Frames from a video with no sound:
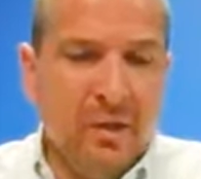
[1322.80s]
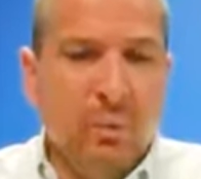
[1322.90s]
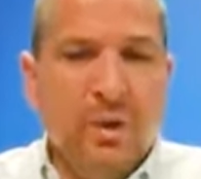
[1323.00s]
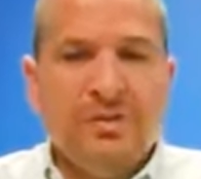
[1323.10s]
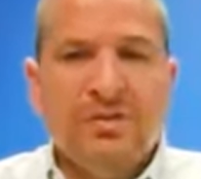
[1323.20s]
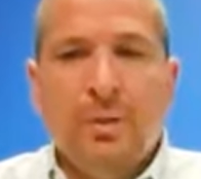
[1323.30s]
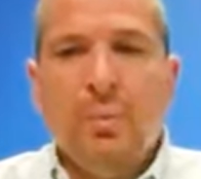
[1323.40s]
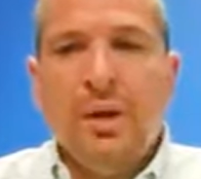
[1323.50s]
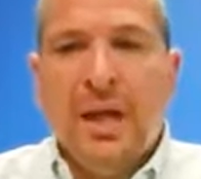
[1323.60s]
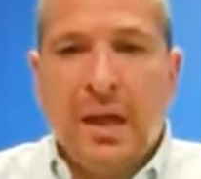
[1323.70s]
with
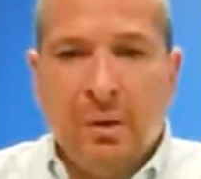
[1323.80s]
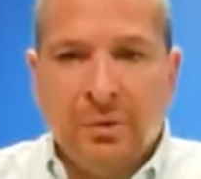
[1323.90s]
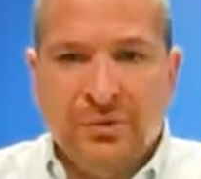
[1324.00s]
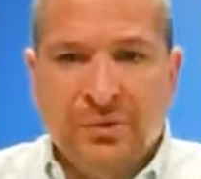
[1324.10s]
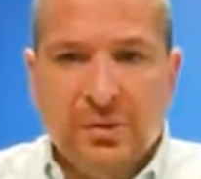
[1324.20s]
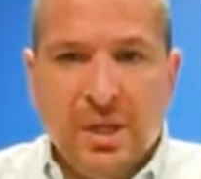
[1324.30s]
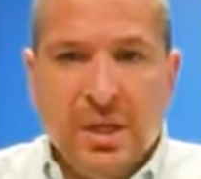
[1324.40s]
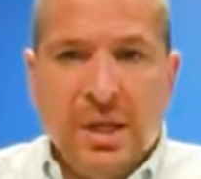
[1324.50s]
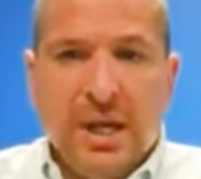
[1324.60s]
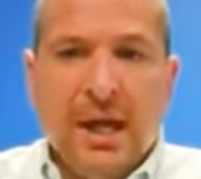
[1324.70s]
someone else,
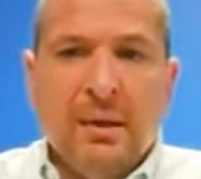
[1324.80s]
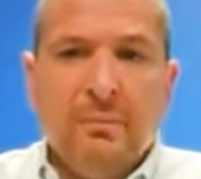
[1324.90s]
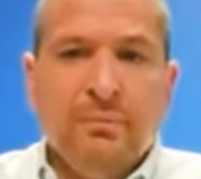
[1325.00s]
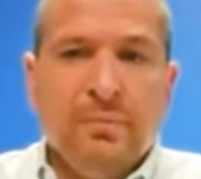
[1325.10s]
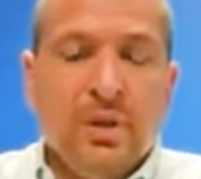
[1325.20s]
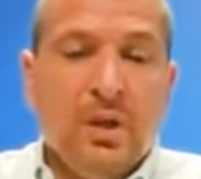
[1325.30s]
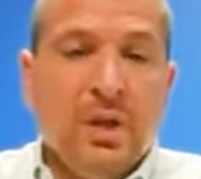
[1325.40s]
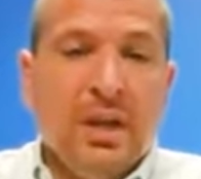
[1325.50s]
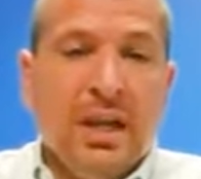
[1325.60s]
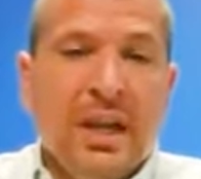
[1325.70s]
um,
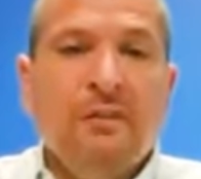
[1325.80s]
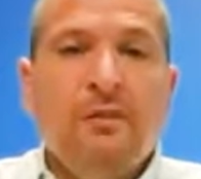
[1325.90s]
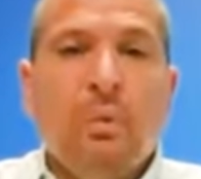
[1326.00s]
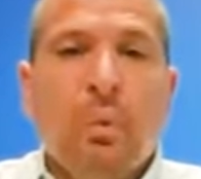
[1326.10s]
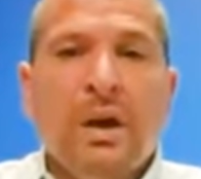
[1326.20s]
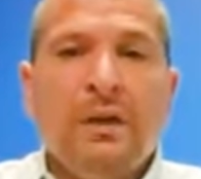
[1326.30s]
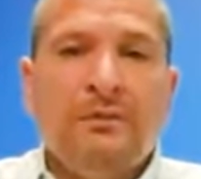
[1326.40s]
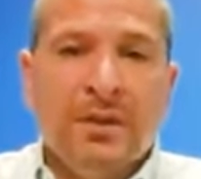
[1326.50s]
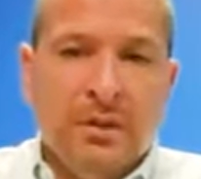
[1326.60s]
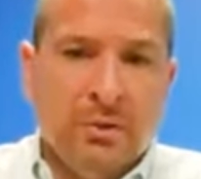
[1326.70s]
if one
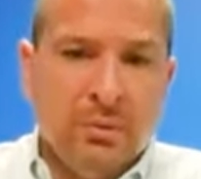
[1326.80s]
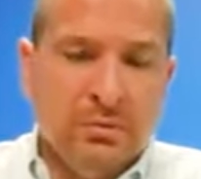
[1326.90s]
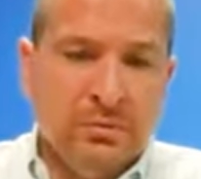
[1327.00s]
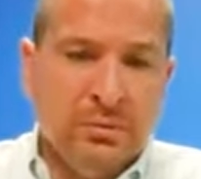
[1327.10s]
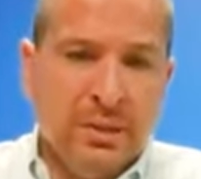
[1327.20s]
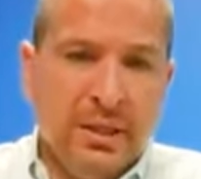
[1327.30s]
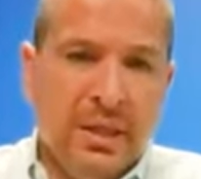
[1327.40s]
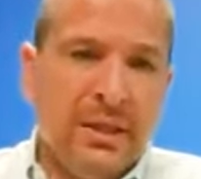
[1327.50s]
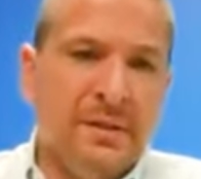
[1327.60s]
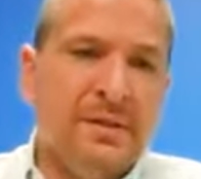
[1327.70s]
of you
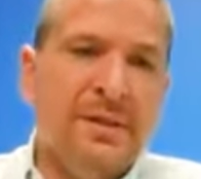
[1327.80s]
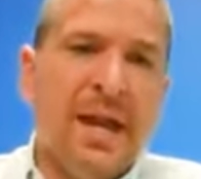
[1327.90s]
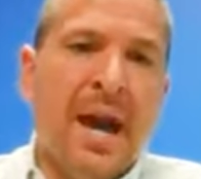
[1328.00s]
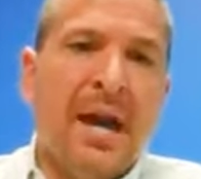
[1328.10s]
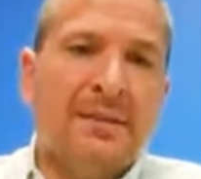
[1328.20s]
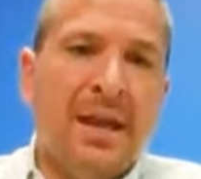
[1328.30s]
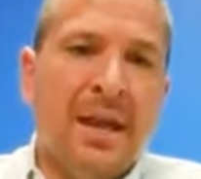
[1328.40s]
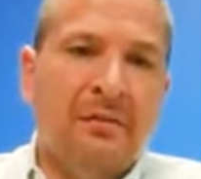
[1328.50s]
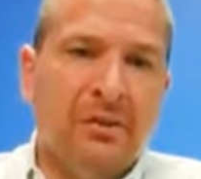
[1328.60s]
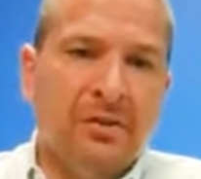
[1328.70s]
is not
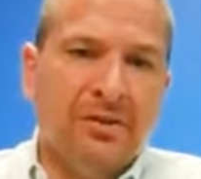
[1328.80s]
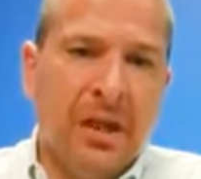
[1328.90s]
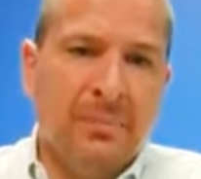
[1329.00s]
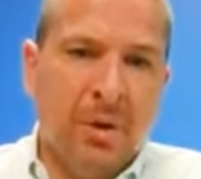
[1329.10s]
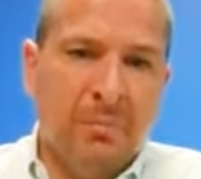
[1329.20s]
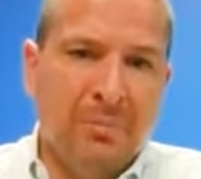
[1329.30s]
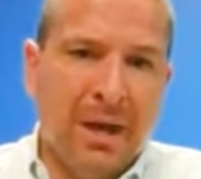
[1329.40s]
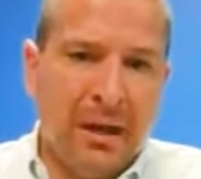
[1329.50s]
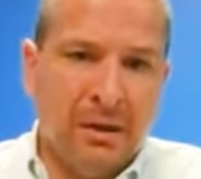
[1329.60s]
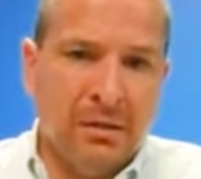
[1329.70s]
a first-time home
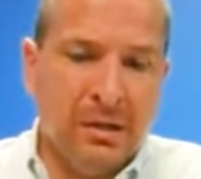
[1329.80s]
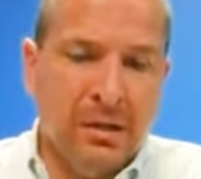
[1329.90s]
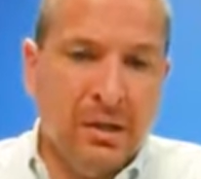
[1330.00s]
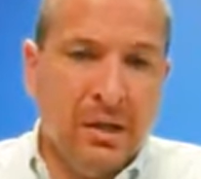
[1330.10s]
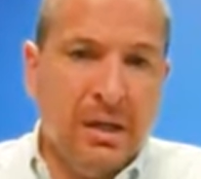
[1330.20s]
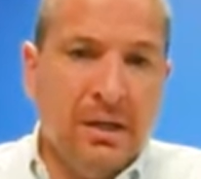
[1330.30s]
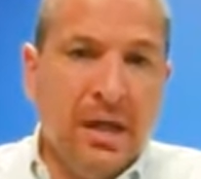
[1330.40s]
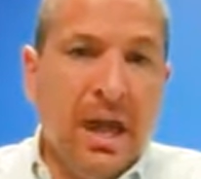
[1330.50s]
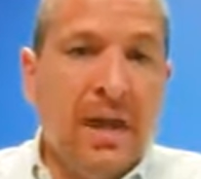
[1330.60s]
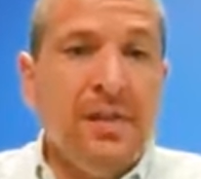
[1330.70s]
buyer
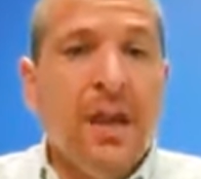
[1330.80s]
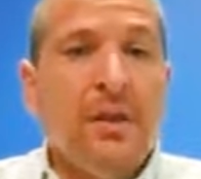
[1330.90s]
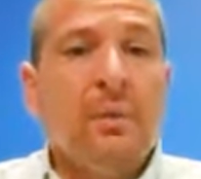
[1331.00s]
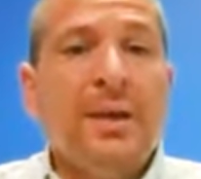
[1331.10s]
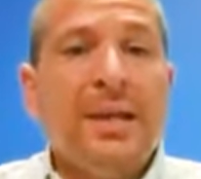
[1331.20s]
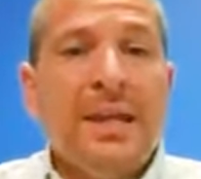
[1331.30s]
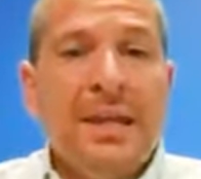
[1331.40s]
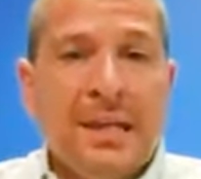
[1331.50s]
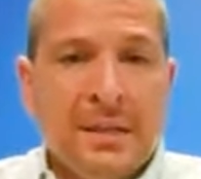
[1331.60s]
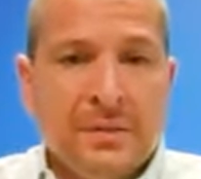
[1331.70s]
and the other one
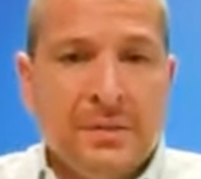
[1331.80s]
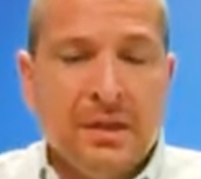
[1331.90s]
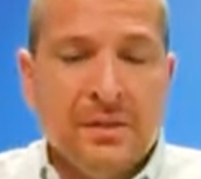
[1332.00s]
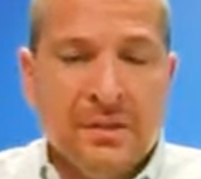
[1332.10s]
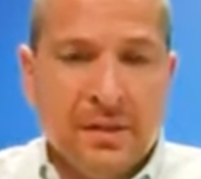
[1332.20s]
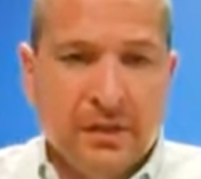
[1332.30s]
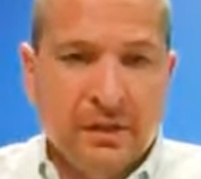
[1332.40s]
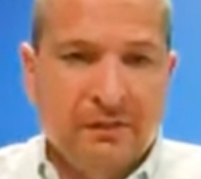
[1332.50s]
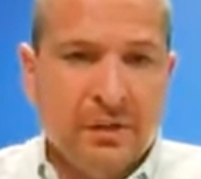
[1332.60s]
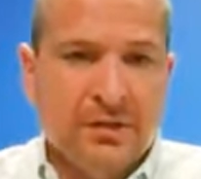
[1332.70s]
is considered
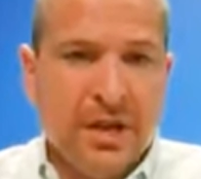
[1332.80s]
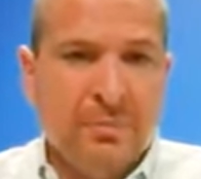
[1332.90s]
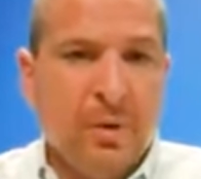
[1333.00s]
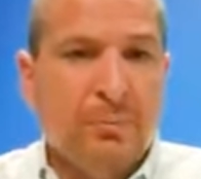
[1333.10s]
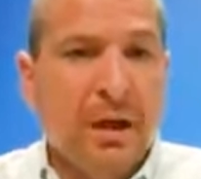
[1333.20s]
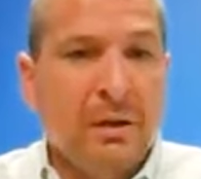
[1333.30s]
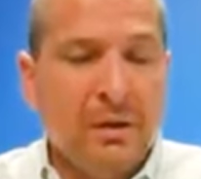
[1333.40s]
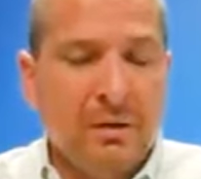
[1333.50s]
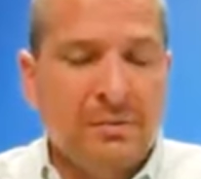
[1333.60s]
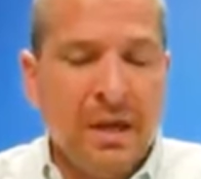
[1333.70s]
a first-time home buyer,
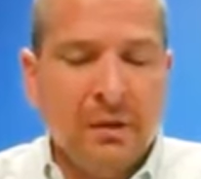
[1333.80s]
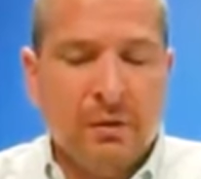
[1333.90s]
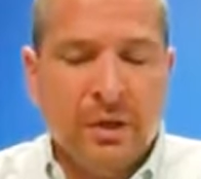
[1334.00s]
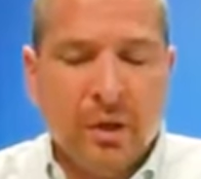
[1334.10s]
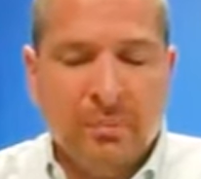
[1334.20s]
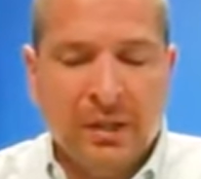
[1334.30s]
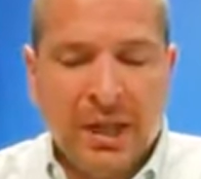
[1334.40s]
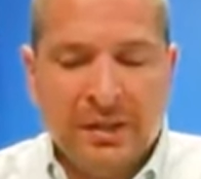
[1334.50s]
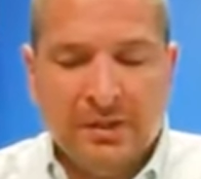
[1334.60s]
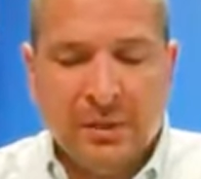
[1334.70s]
you have not owned a home in the
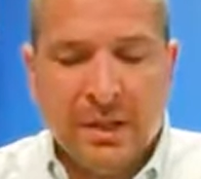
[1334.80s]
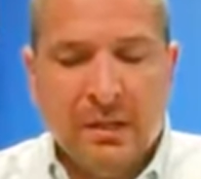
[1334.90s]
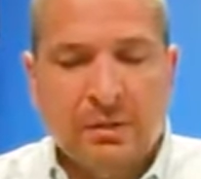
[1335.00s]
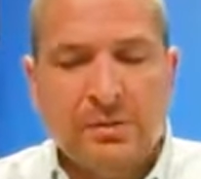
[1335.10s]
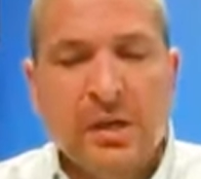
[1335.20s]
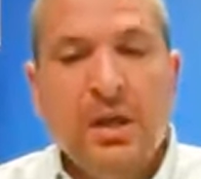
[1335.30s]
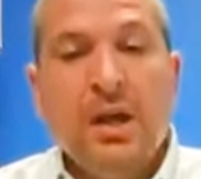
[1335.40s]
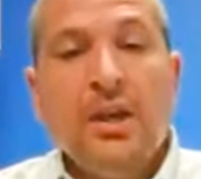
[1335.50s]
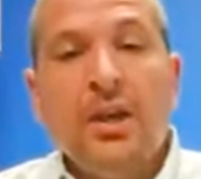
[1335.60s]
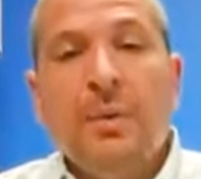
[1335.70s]
last three years,
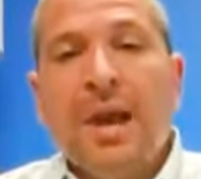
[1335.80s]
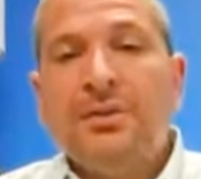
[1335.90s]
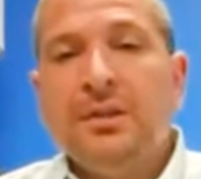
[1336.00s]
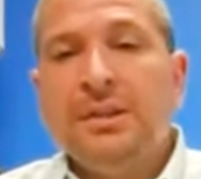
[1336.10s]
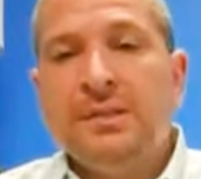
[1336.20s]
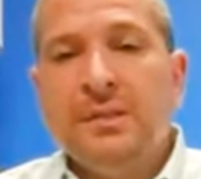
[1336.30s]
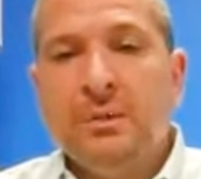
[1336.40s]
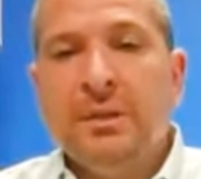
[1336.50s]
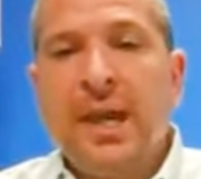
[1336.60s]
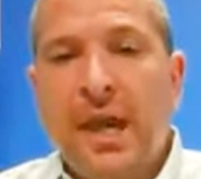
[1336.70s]
you actually
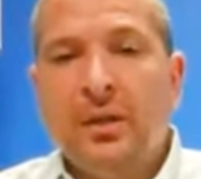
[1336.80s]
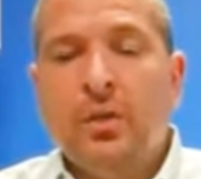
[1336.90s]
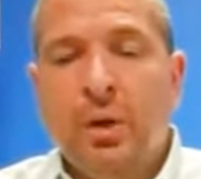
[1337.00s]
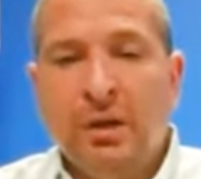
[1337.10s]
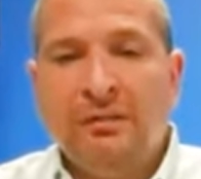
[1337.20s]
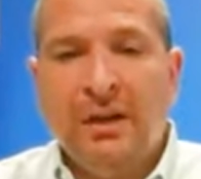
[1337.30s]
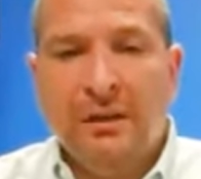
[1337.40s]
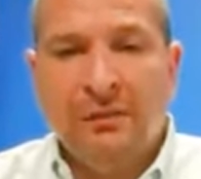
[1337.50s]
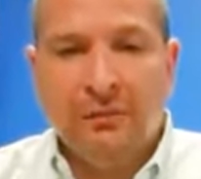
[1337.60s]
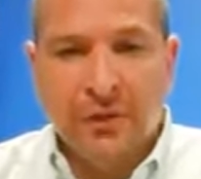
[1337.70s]
still can qualify
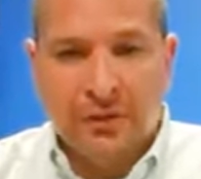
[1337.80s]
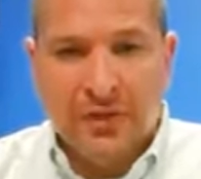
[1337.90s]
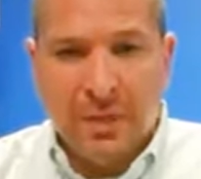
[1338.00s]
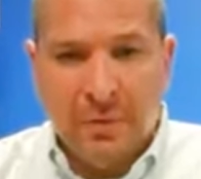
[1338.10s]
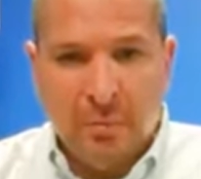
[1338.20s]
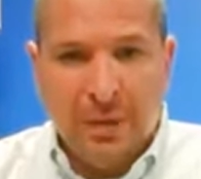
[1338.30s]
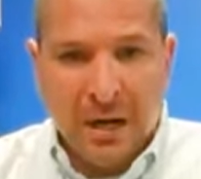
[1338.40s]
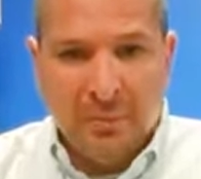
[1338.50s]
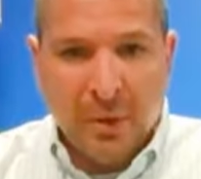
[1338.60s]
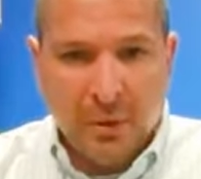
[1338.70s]
for first-time
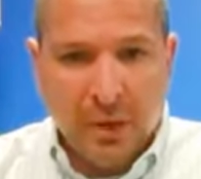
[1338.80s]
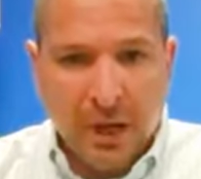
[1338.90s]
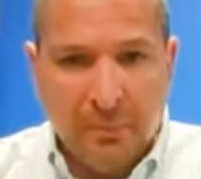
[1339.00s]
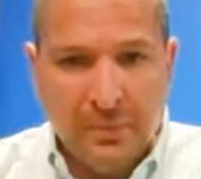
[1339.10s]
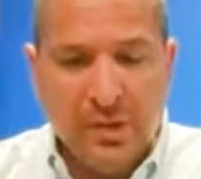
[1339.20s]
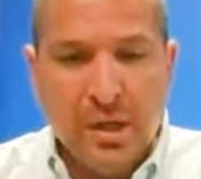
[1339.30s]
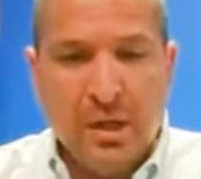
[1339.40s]
homebuyer programs.